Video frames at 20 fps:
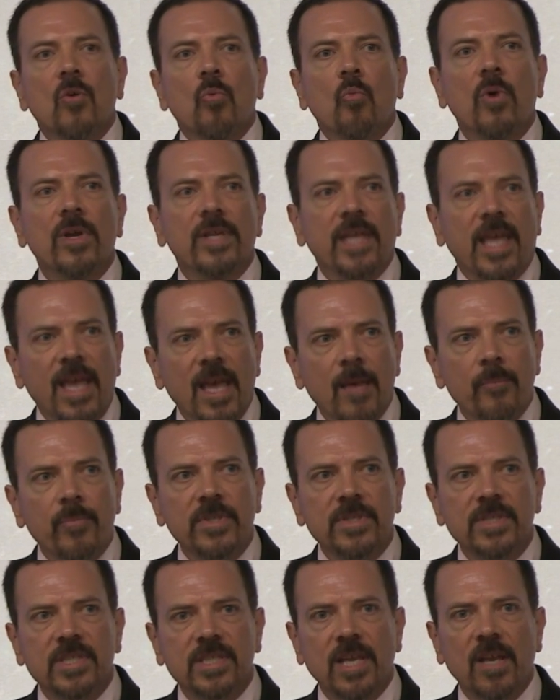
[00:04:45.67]
What
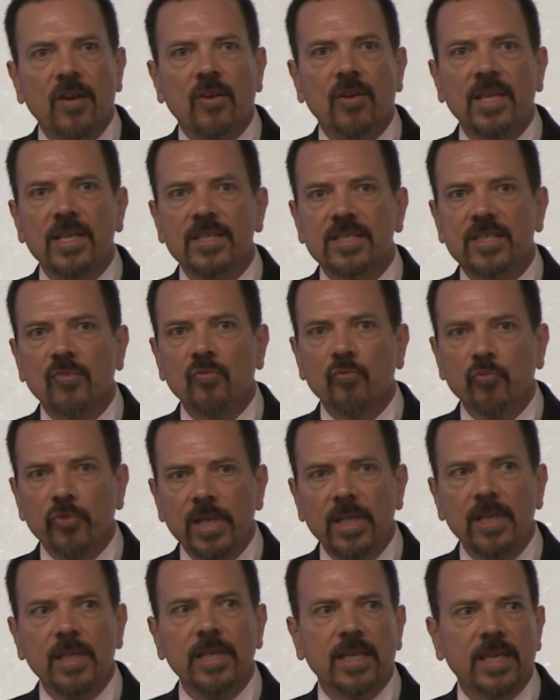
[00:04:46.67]
happens there is it
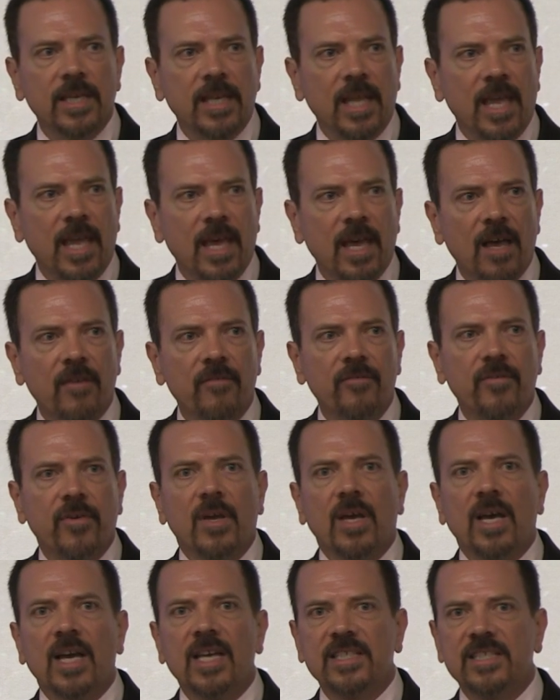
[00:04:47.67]
really can have
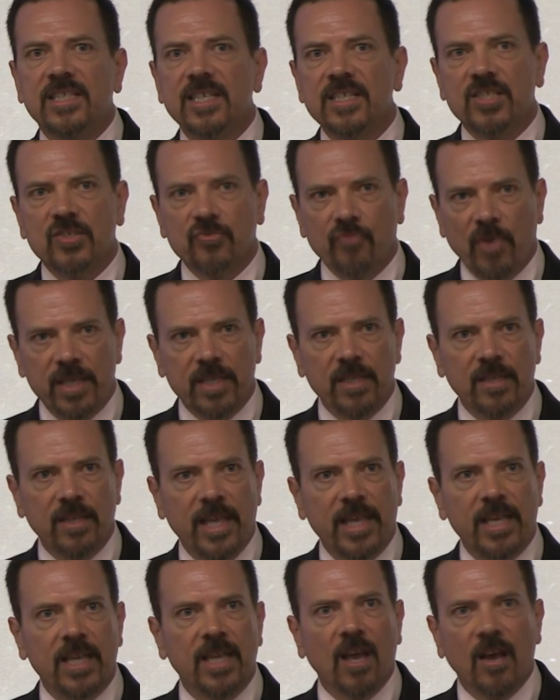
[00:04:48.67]
a
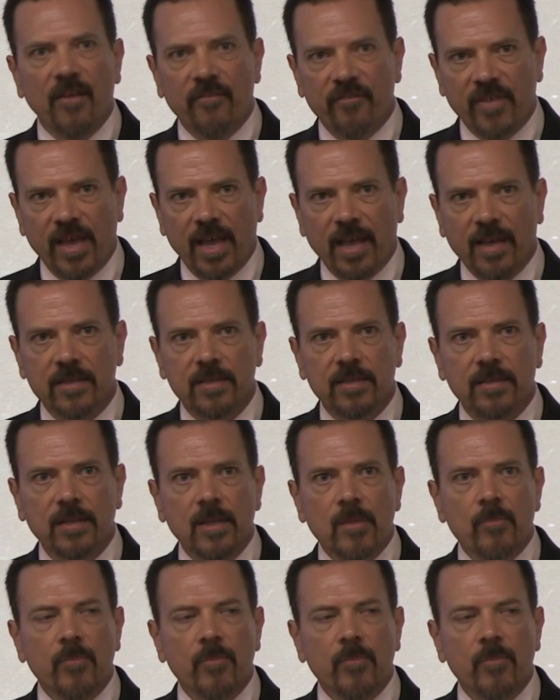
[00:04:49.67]
dysregulating effect.